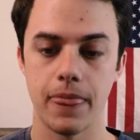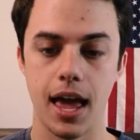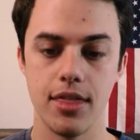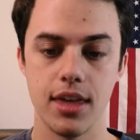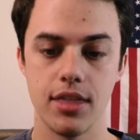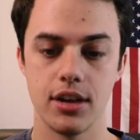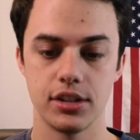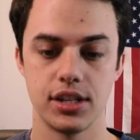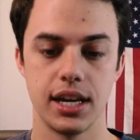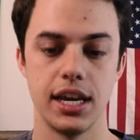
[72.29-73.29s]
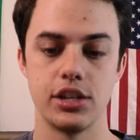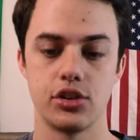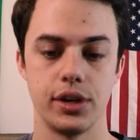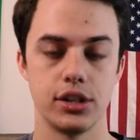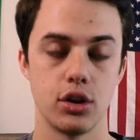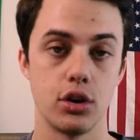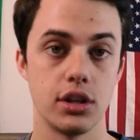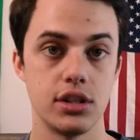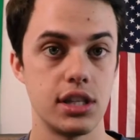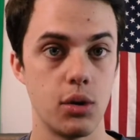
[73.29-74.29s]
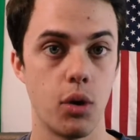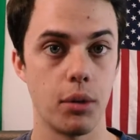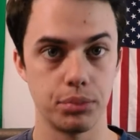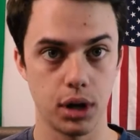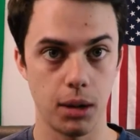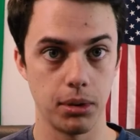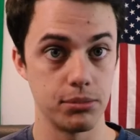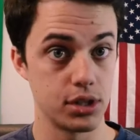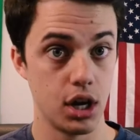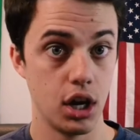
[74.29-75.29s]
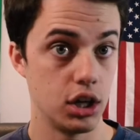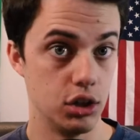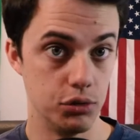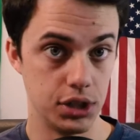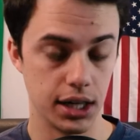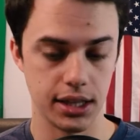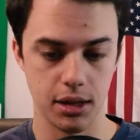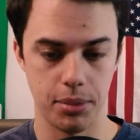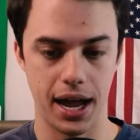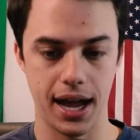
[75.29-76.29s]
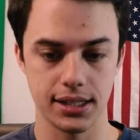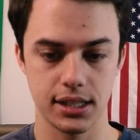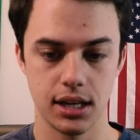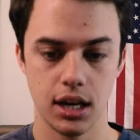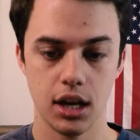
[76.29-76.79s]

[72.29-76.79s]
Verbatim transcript: And then there's the history, so you can see what problems you've done in the past.